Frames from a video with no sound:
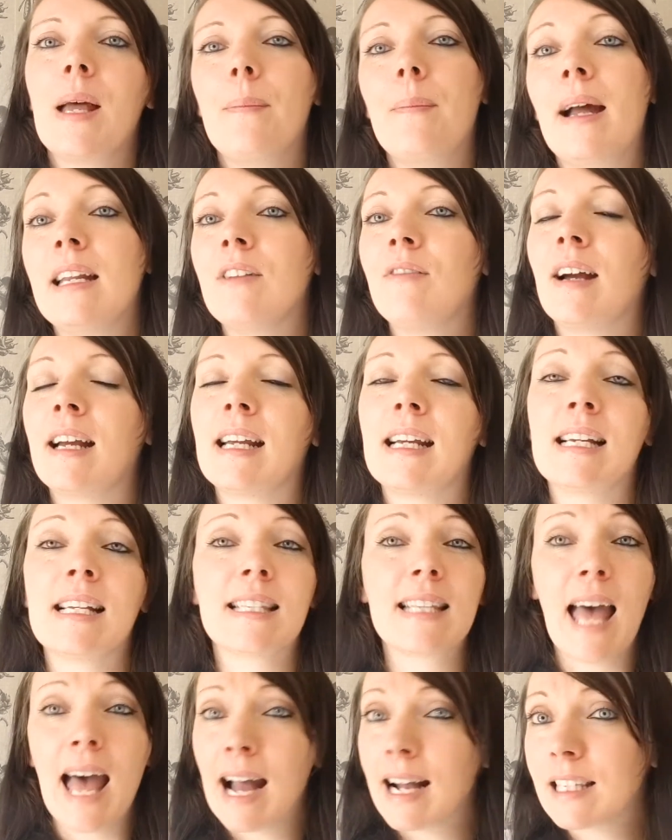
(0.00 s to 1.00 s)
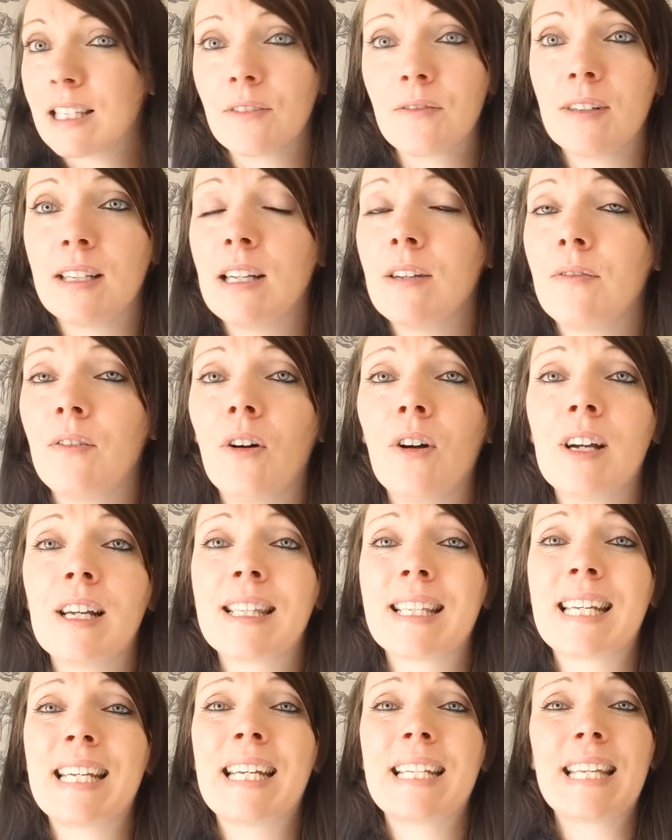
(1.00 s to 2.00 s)
Many writers actively
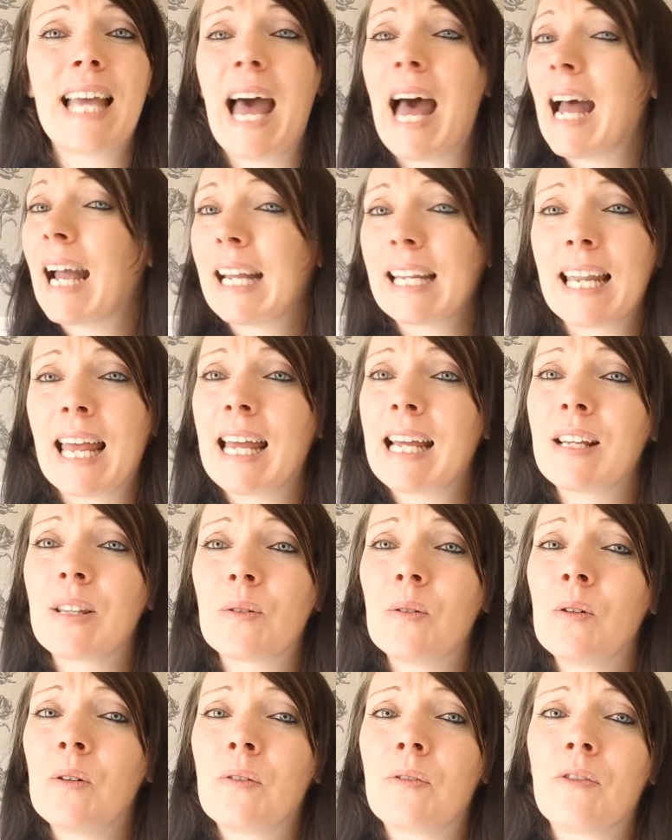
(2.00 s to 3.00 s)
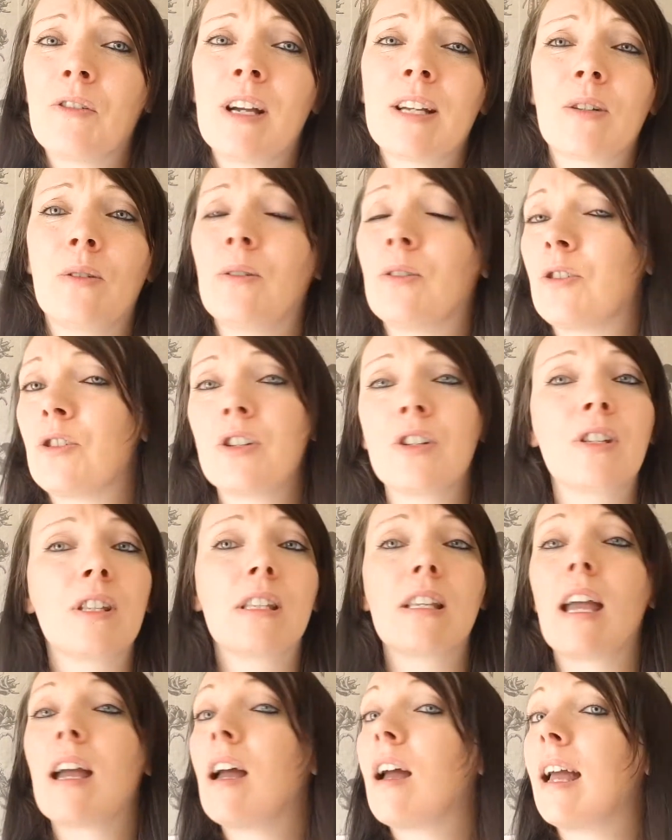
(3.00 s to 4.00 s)
avoid it, agonise over it, or
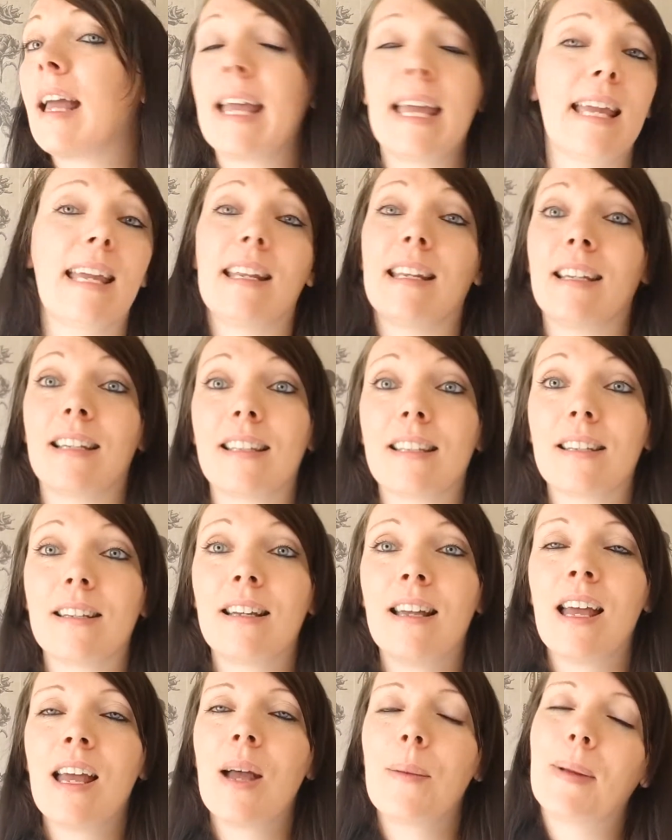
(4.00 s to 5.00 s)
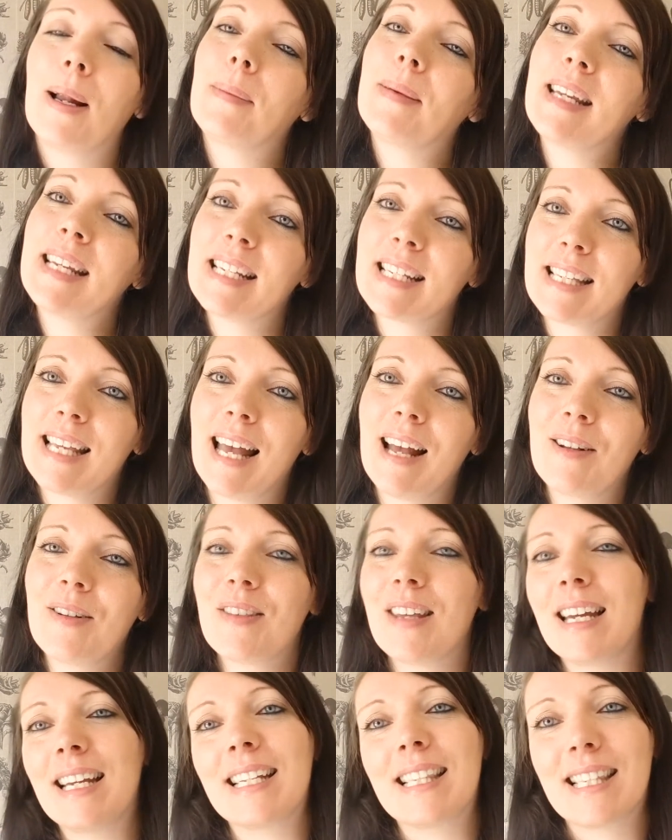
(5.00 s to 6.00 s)
just hate it. But I'm here to tell you
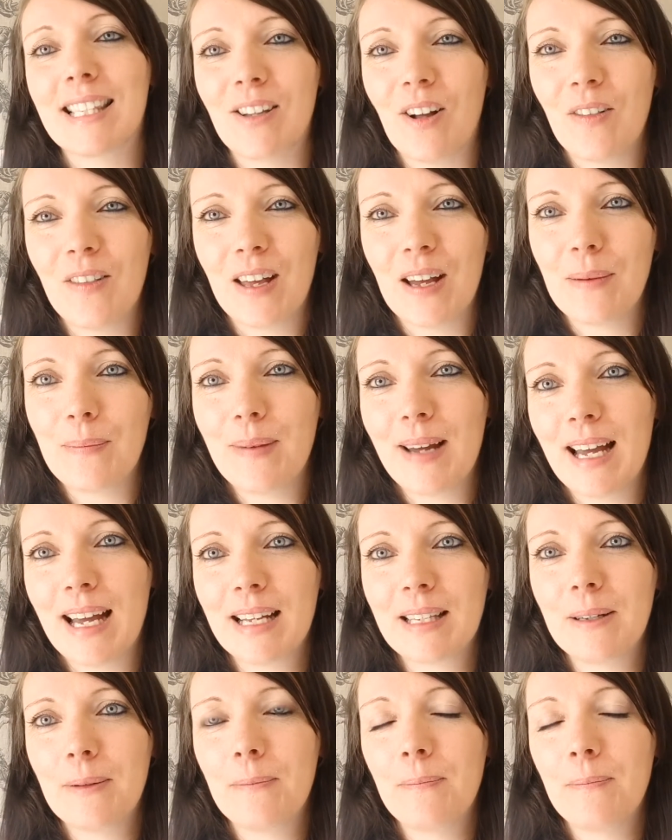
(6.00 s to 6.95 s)
that it's not that bad.